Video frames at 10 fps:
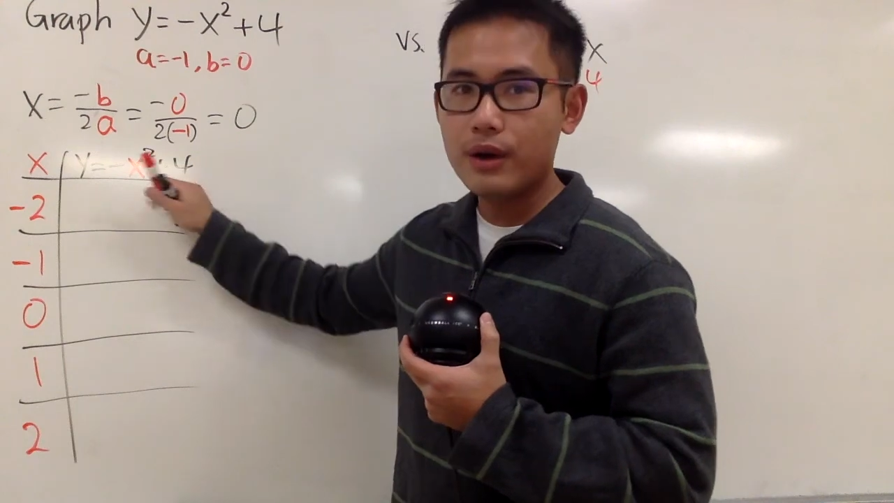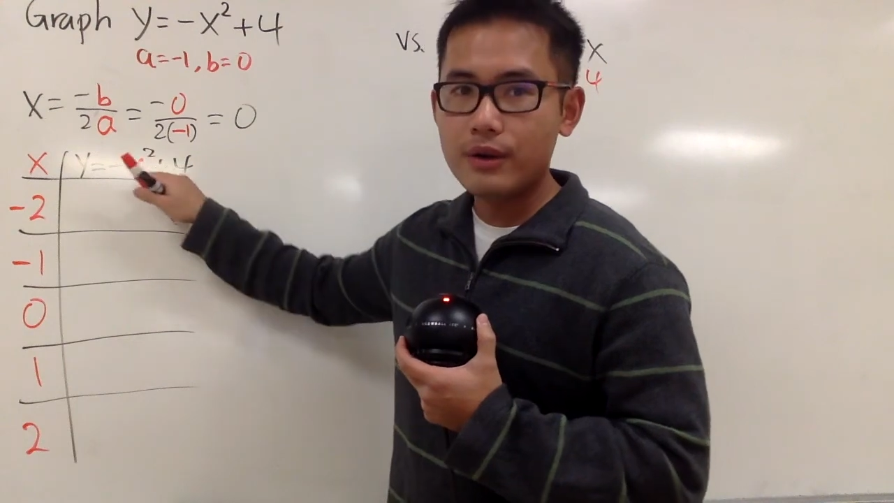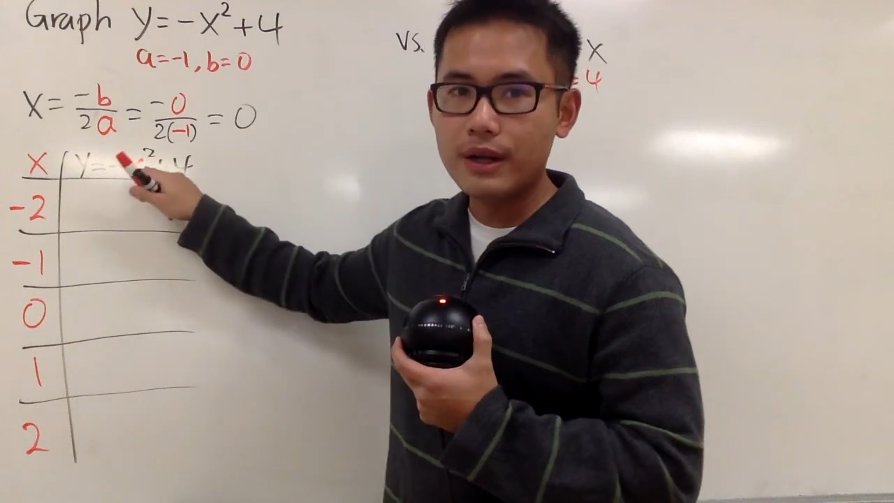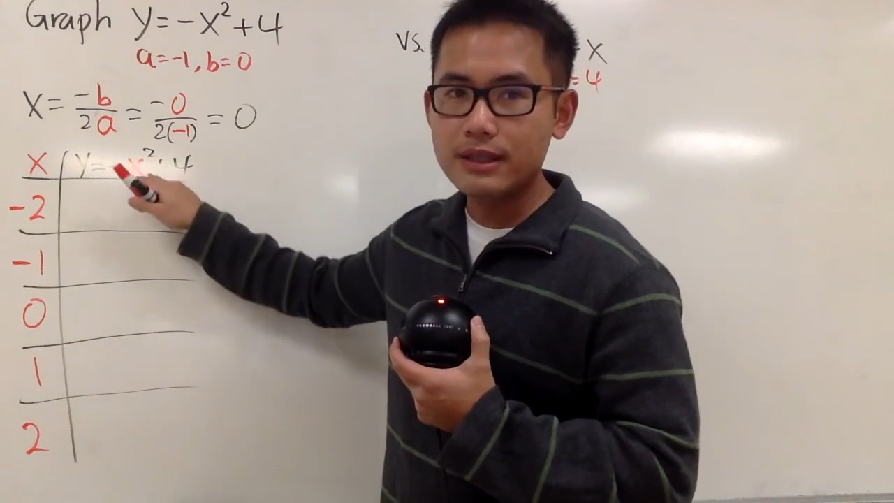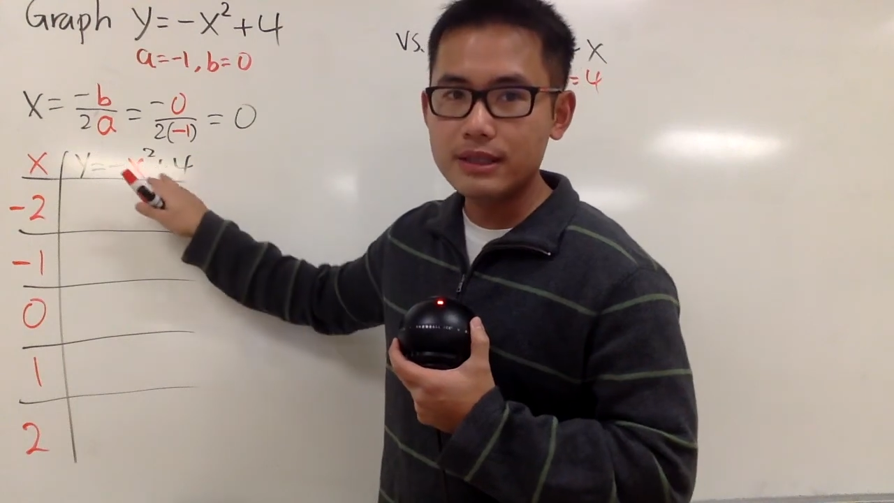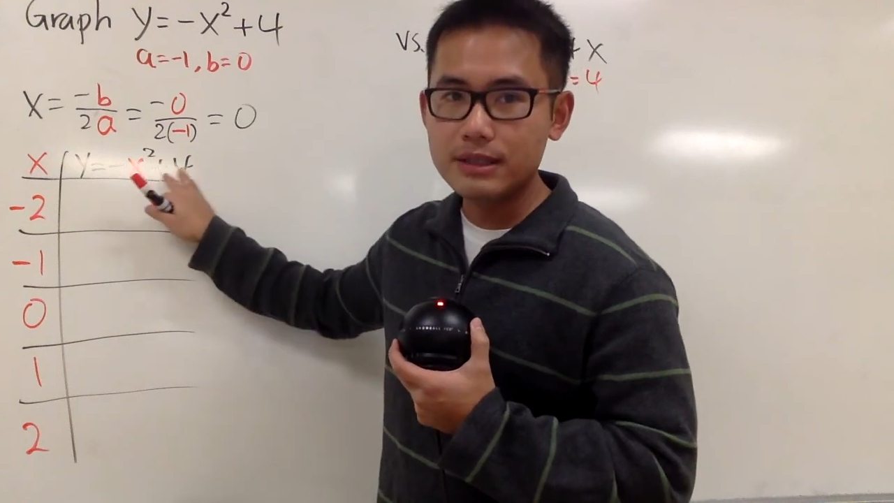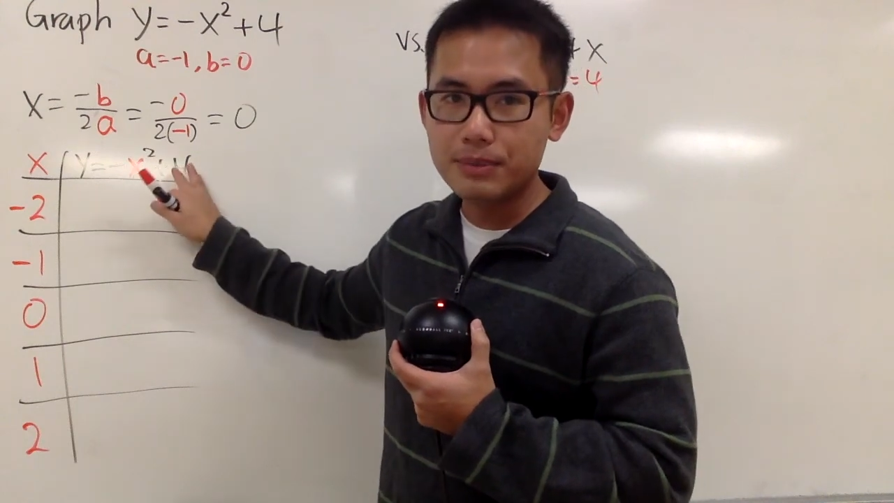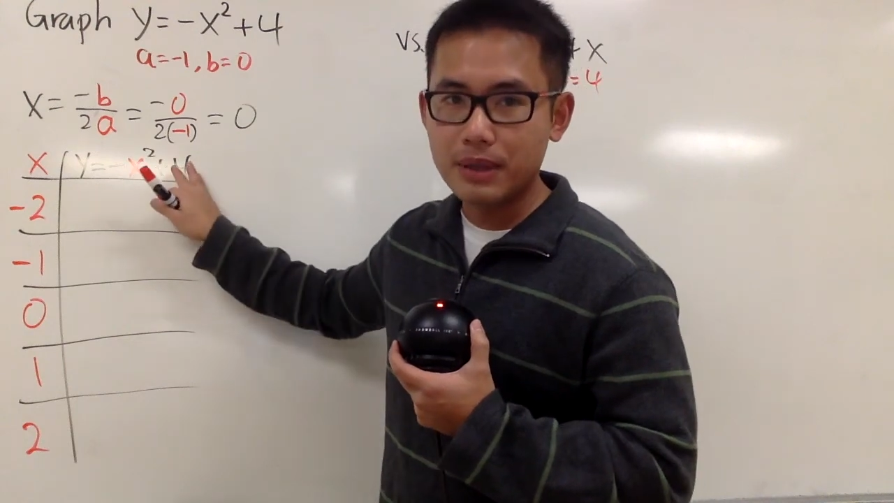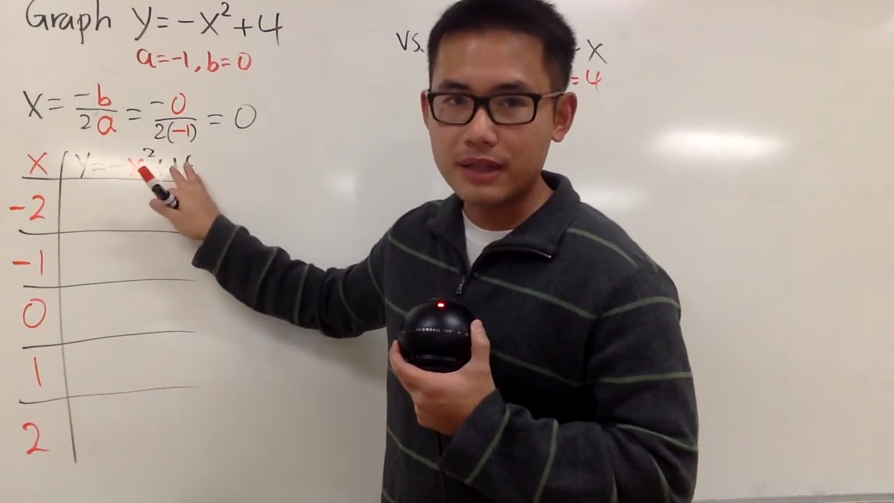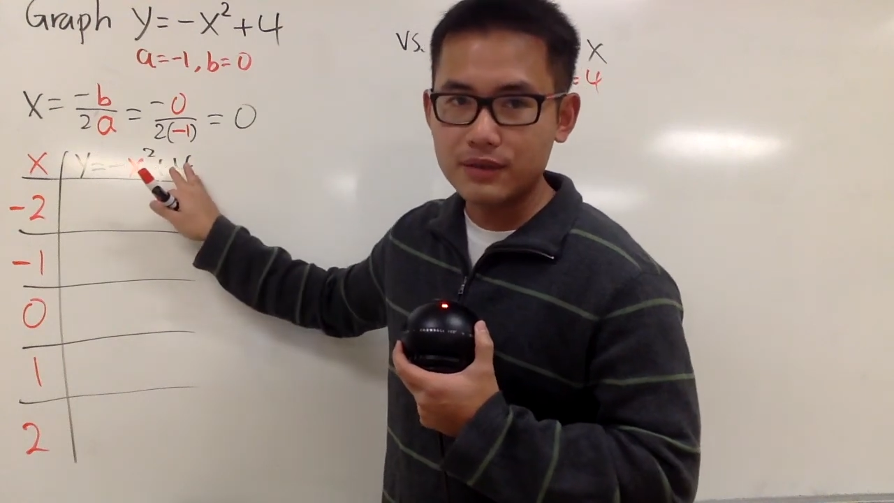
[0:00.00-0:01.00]
right? This is
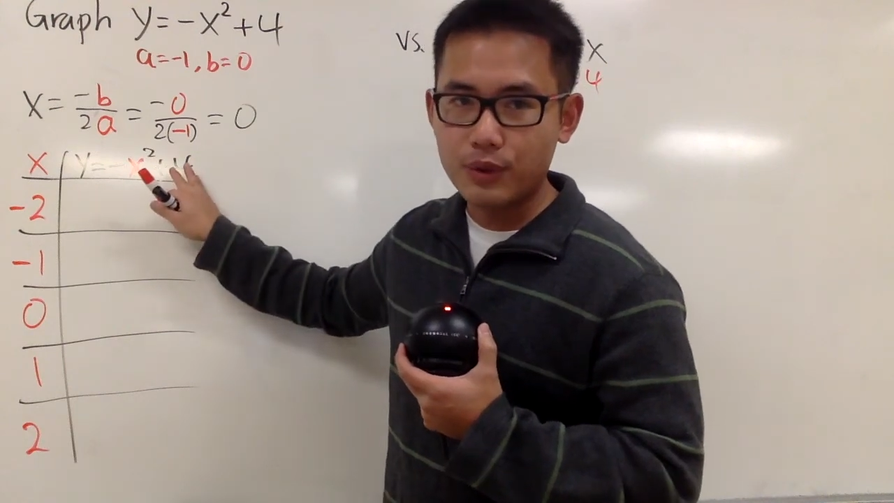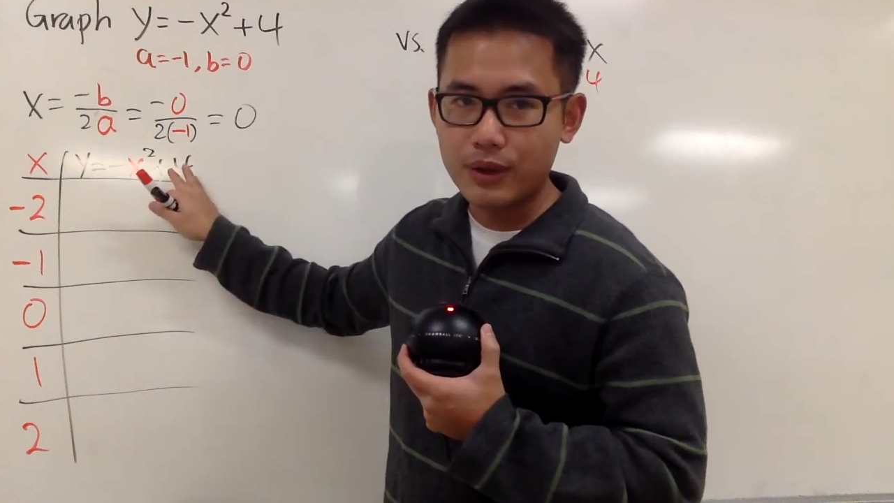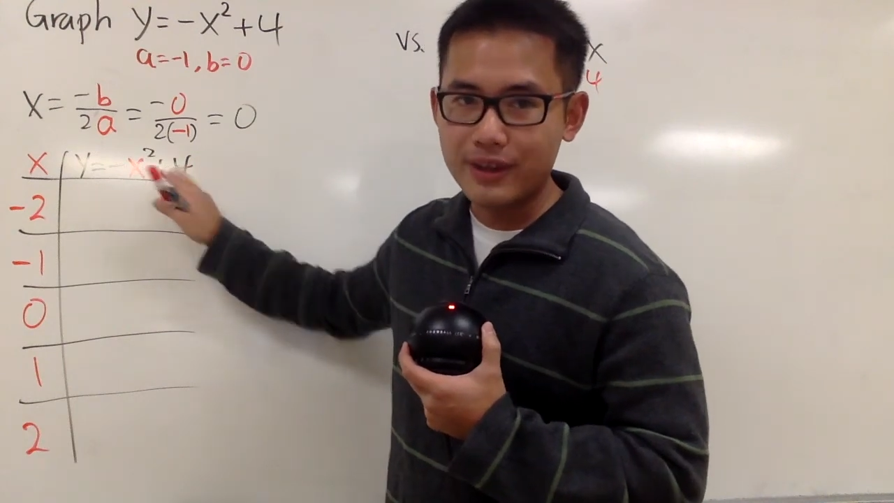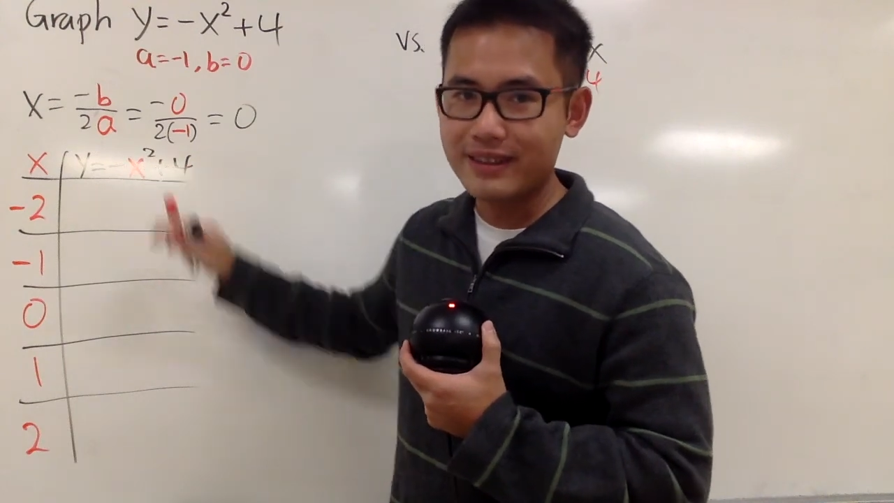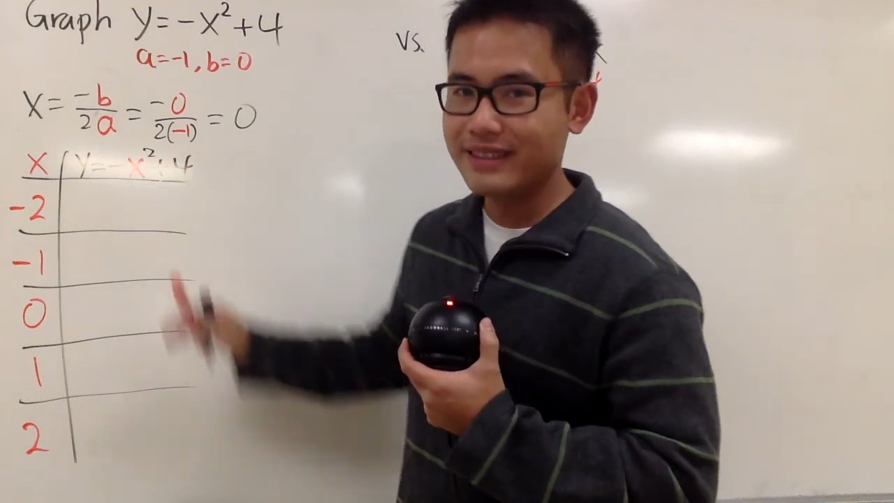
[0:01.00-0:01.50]
plus 4 right here.